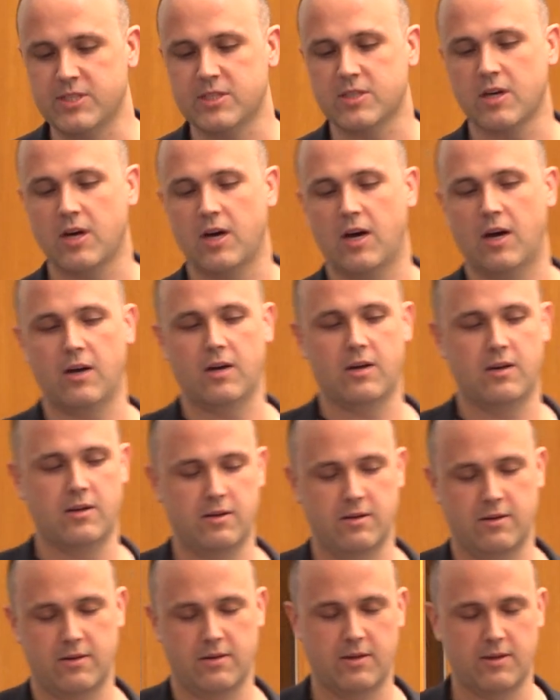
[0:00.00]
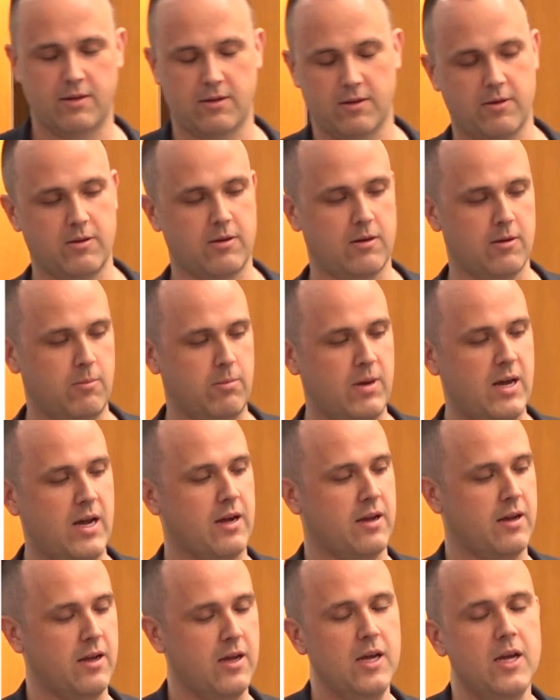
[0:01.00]
we saw, going to go
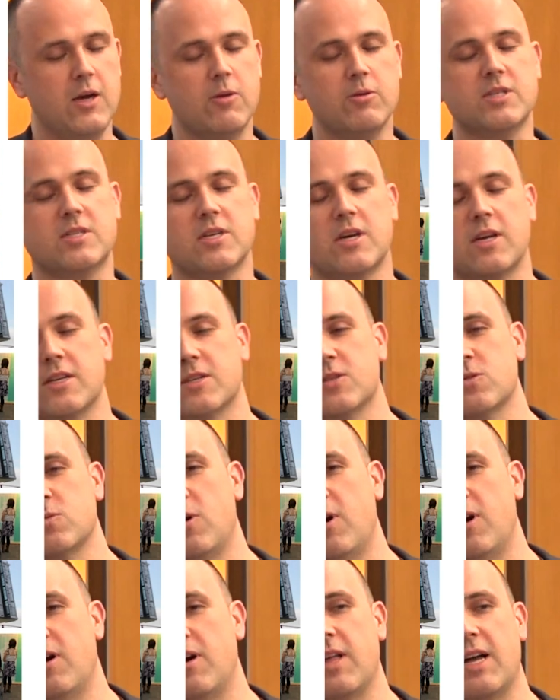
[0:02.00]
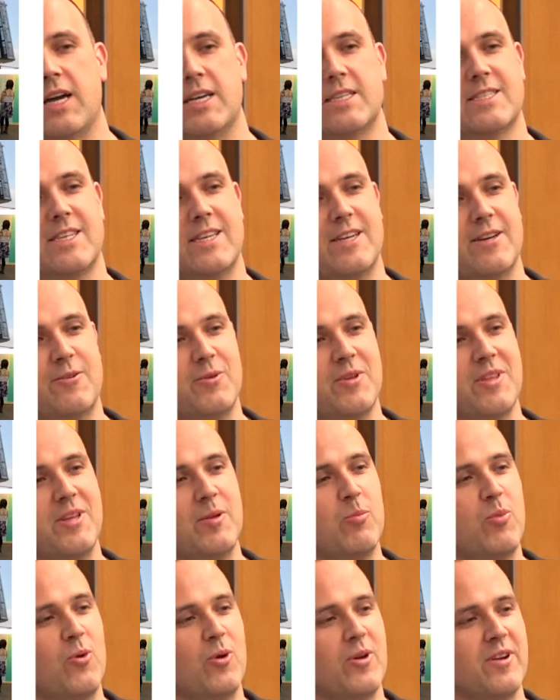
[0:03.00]
back. We saw this wall as a really
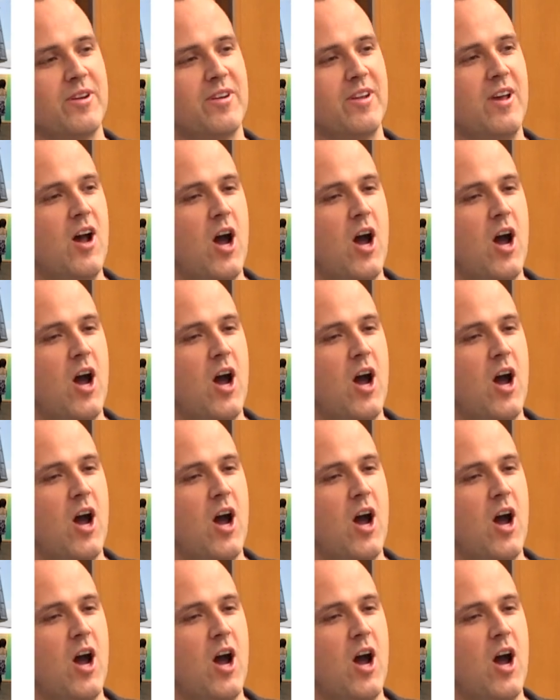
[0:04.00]
important